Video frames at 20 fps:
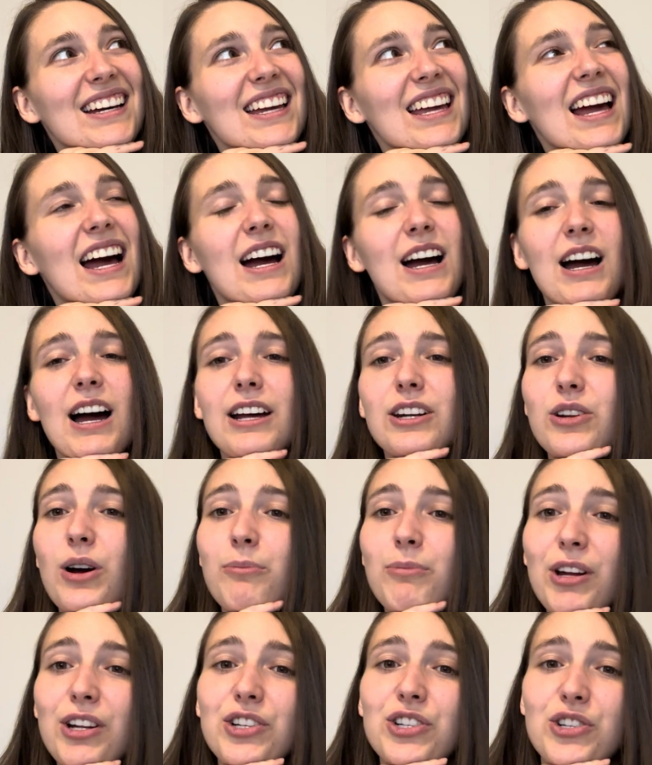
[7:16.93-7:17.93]
I'm
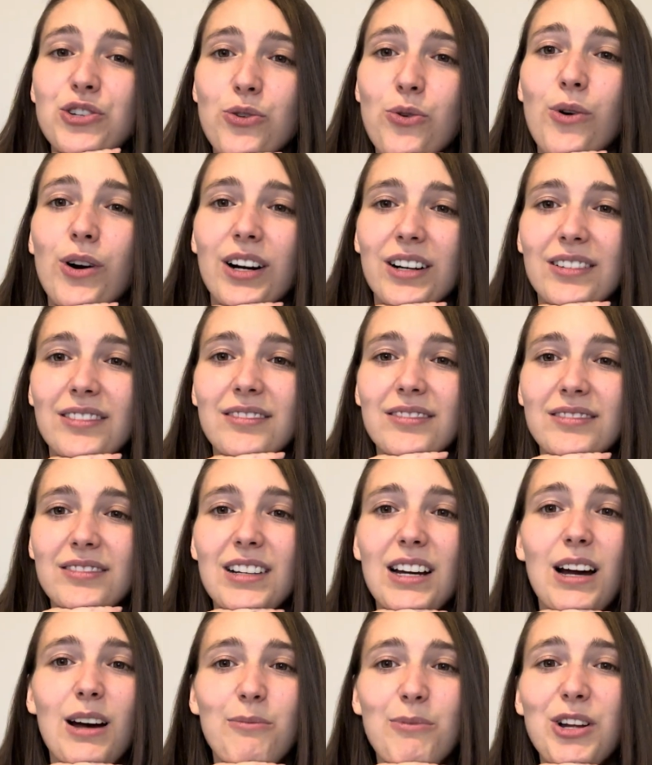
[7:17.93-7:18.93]
not sure.
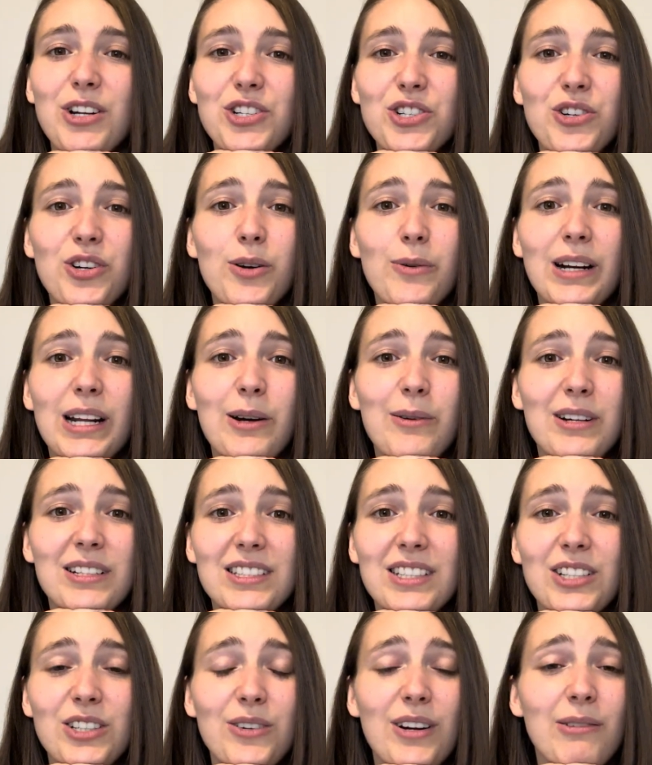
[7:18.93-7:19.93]
I'm not sure what I want
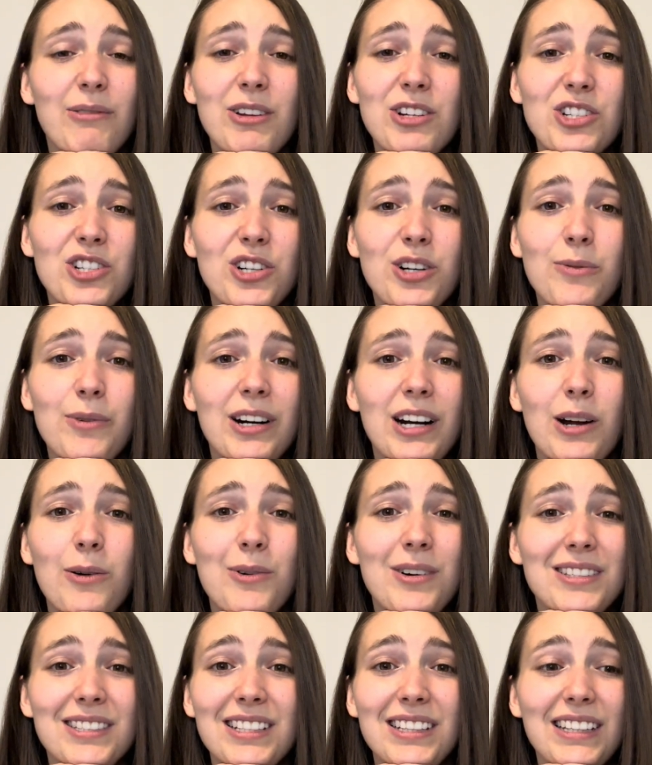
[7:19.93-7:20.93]
to do. I'm not sure where I
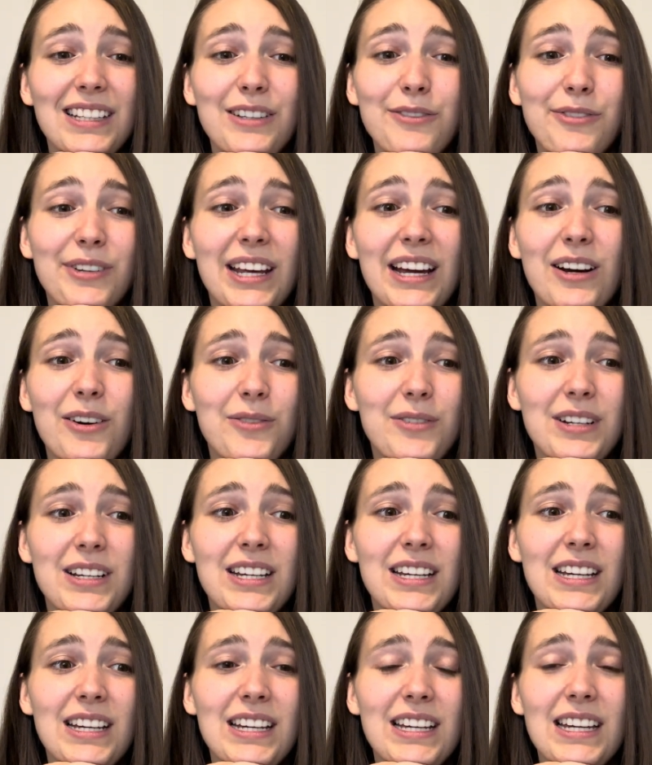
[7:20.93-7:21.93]
want to live now.
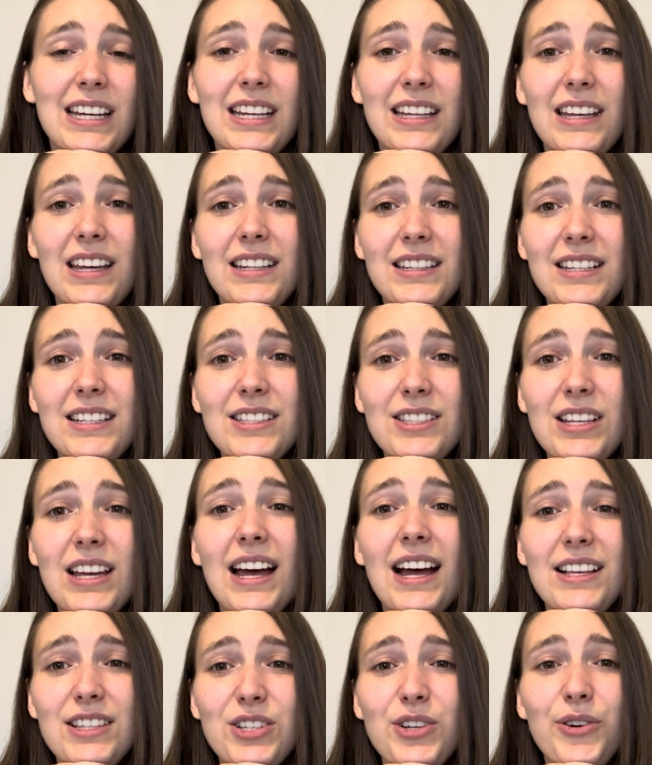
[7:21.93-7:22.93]
It
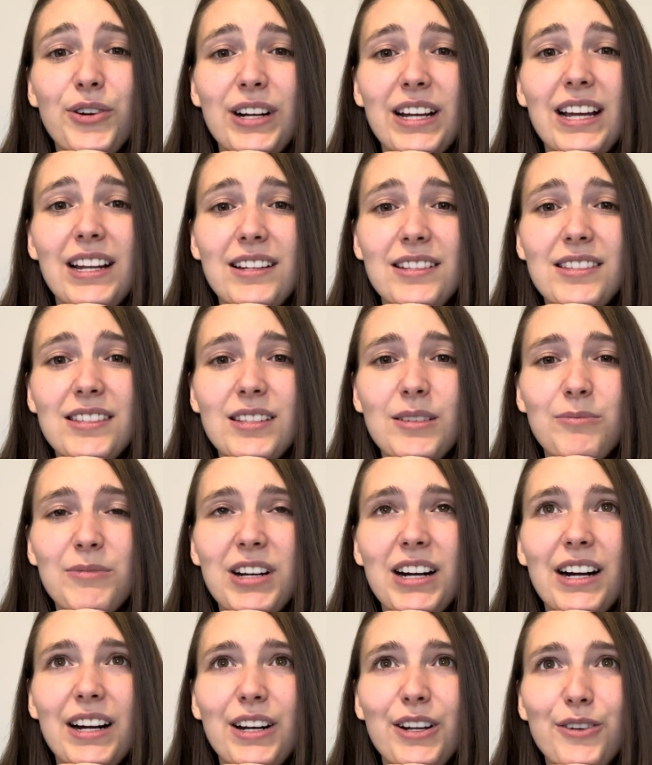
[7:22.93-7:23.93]
has created some
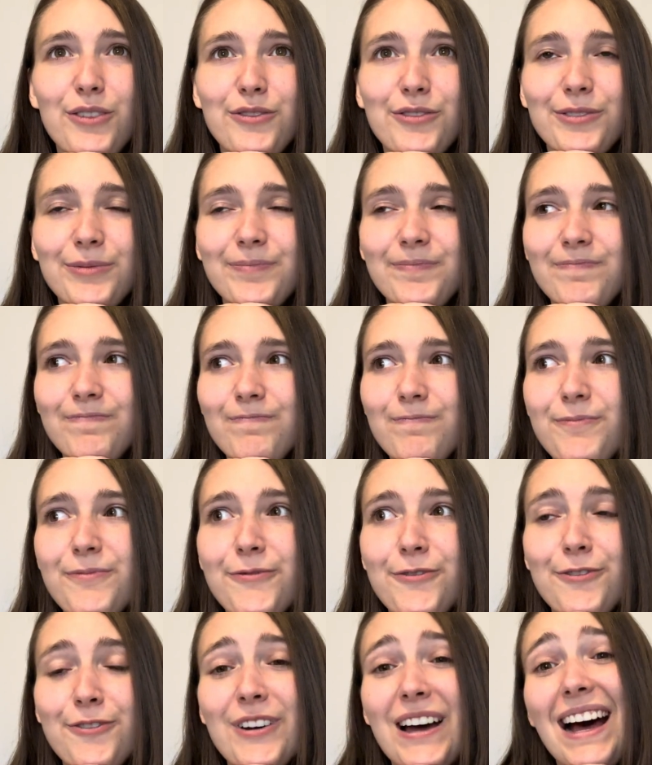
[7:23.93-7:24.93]
kind of
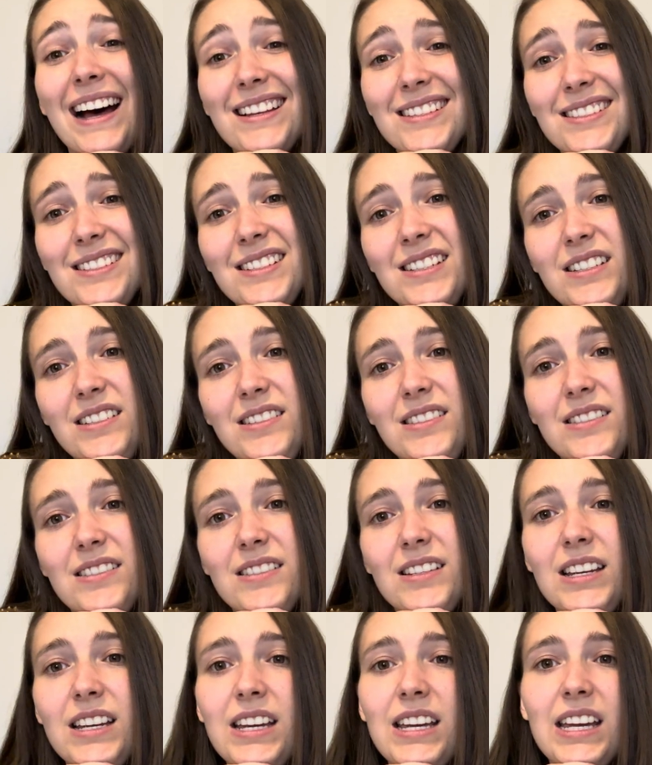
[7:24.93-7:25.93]
vastness
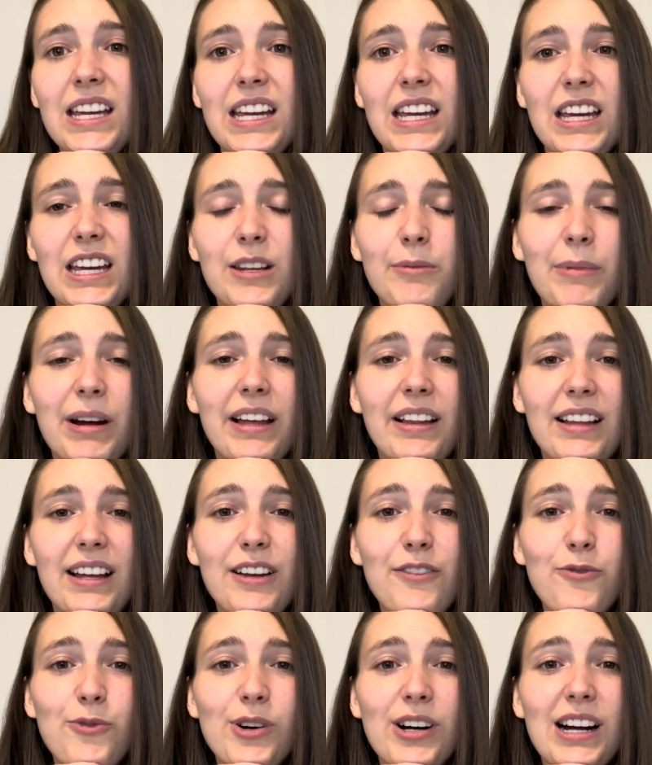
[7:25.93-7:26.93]
in my
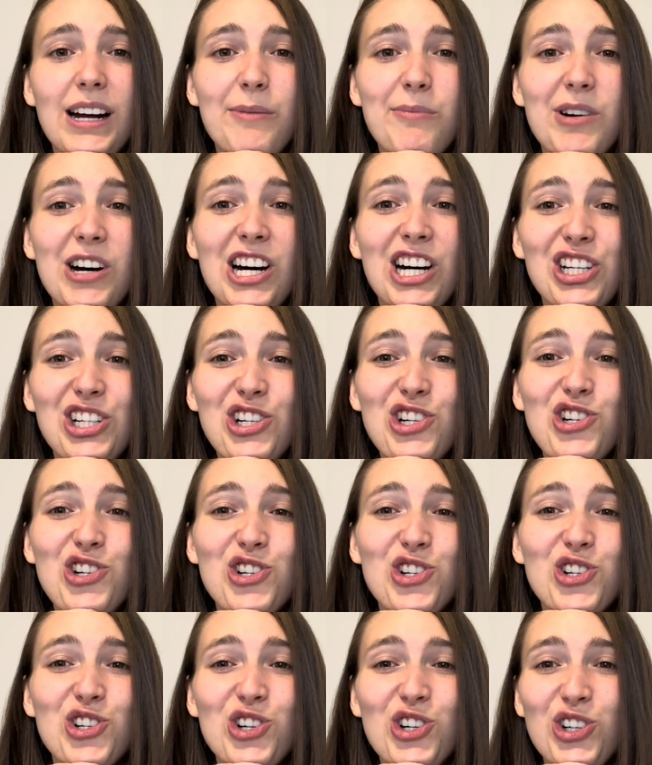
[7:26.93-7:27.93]
life where I'm
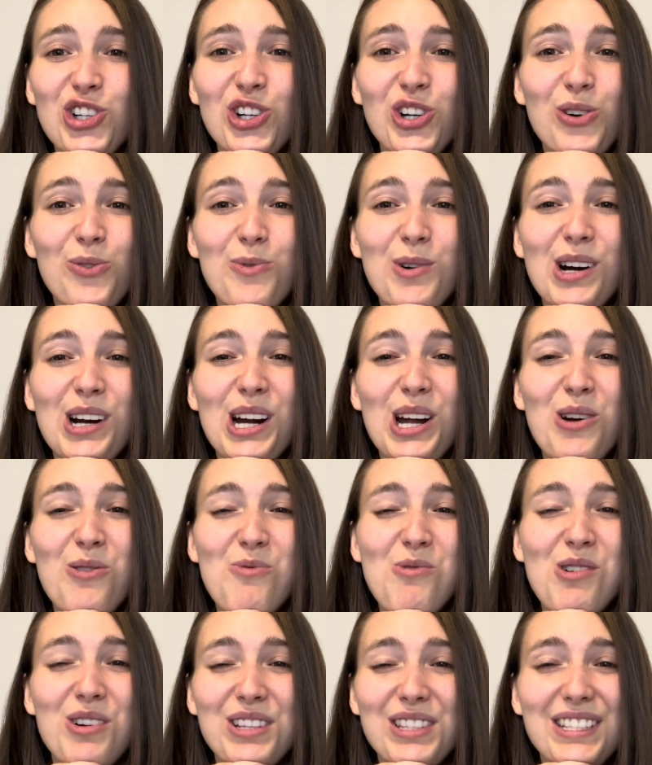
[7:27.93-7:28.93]
unsure where I
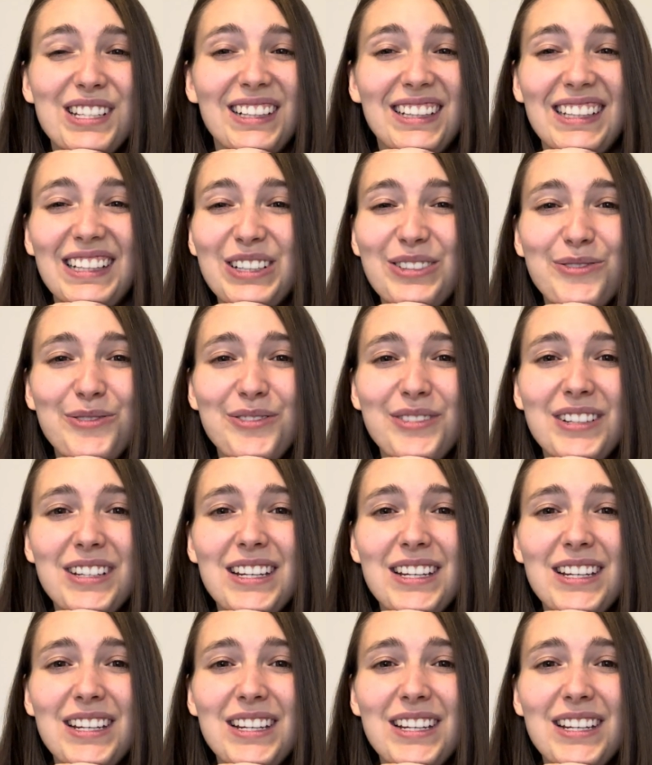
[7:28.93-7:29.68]
want to live,